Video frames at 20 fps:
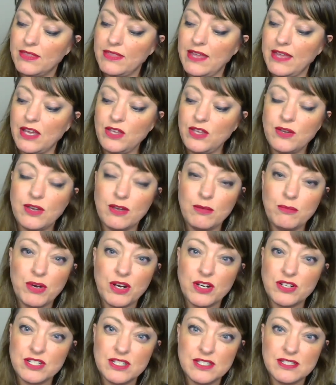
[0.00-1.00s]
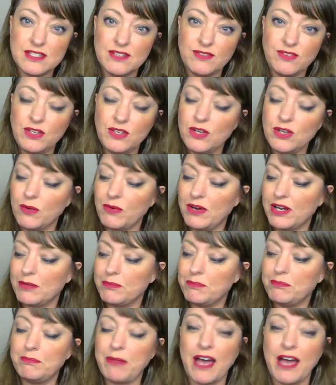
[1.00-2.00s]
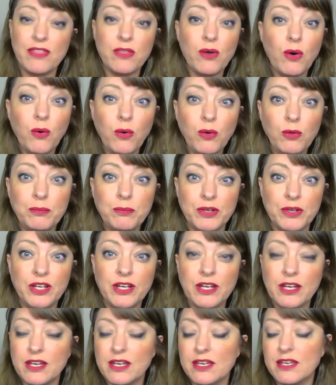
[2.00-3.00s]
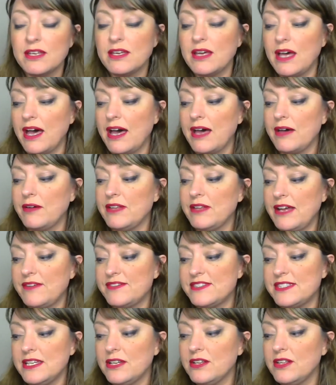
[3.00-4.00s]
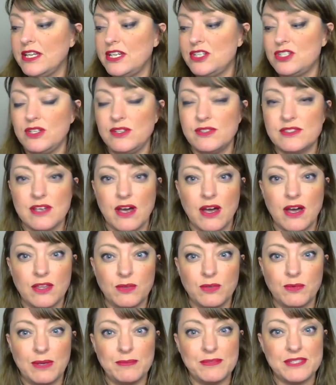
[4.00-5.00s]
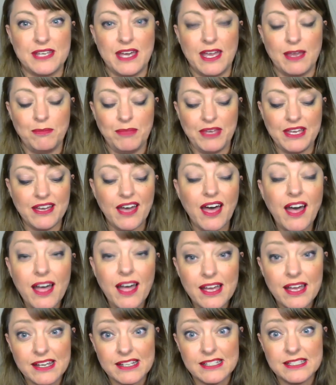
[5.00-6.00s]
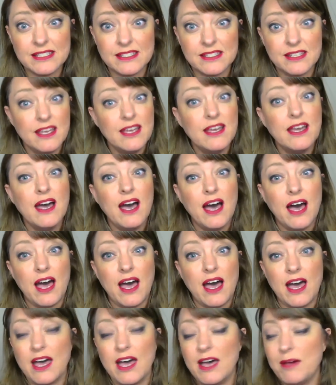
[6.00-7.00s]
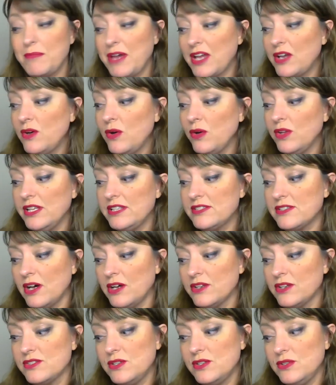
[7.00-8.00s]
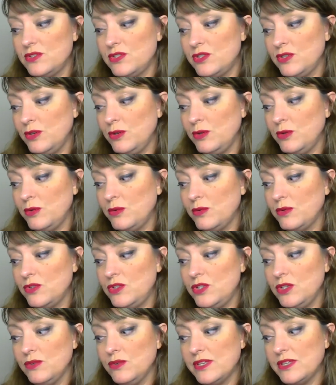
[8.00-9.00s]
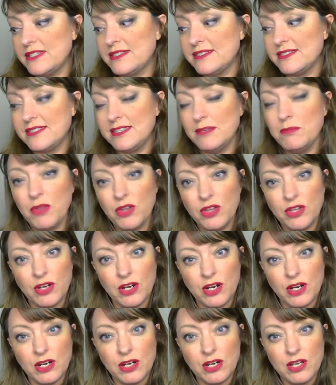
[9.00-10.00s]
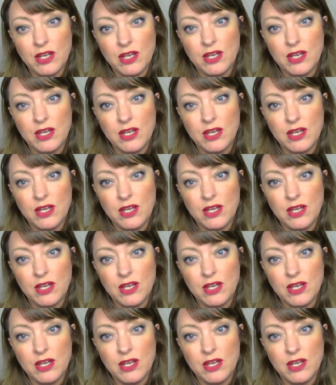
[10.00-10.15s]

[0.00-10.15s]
that you can purchase if you don't want to buy the whole book. I'll have single issues on the website because my goal is also to do a similar